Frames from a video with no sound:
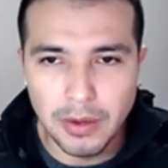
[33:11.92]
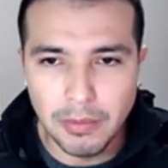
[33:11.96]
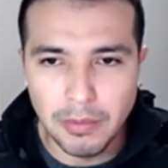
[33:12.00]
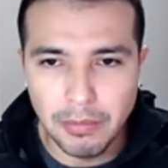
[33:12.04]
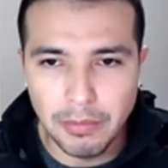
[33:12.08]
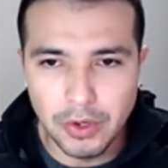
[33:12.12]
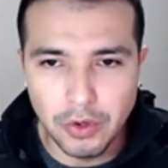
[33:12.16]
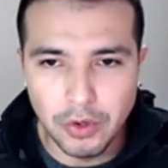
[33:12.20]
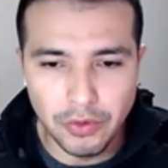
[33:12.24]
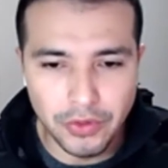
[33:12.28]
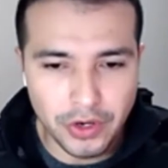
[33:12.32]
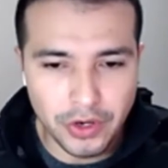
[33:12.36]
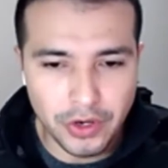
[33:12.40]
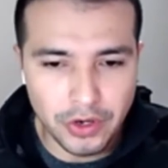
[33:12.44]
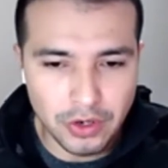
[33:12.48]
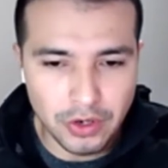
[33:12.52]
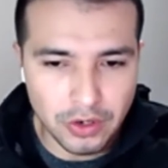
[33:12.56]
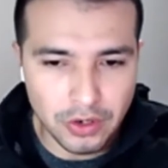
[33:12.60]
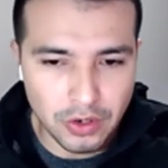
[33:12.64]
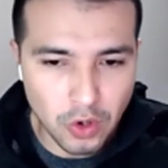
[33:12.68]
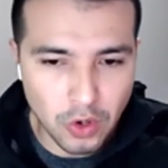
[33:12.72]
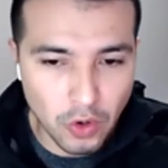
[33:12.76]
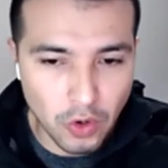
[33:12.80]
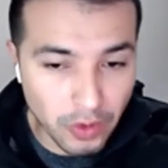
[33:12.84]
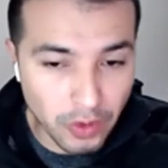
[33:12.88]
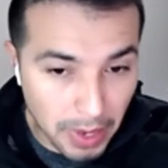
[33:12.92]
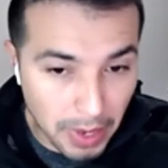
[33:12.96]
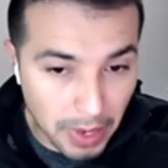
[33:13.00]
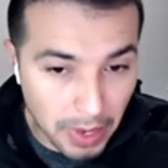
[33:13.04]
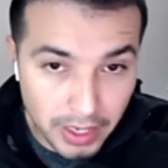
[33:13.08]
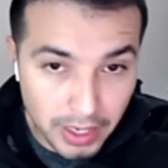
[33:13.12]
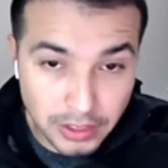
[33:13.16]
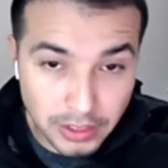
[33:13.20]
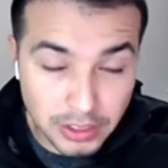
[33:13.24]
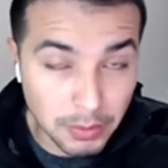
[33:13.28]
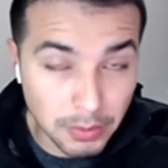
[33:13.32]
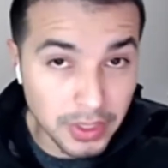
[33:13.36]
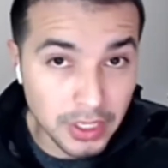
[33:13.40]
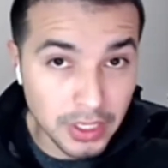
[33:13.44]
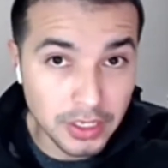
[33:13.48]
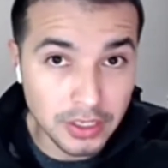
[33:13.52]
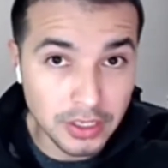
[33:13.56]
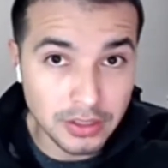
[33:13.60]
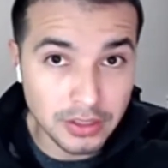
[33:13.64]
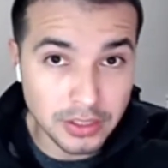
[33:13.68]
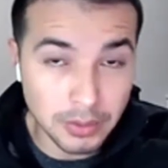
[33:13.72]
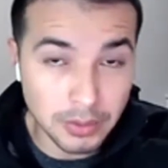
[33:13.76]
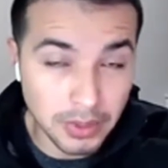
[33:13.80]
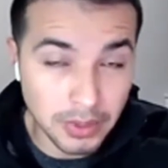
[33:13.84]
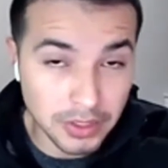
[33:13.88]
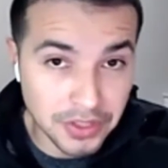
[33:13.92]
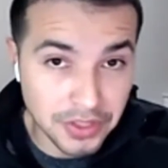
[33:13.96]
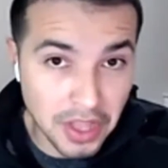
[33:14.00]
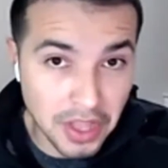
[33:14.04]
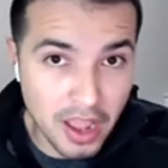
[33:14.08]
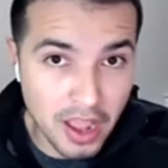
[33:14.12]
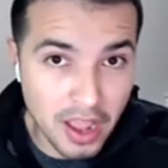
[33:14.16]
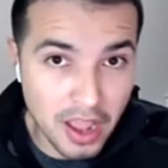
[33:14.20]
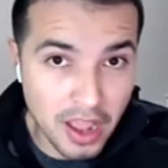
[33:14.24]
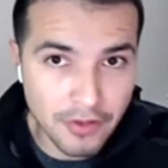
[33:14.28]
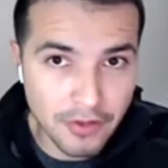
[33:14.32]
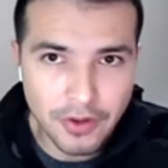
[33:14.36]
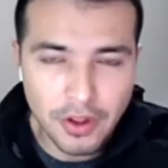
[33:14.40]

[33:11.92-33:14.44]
they're overpaying some of the staff.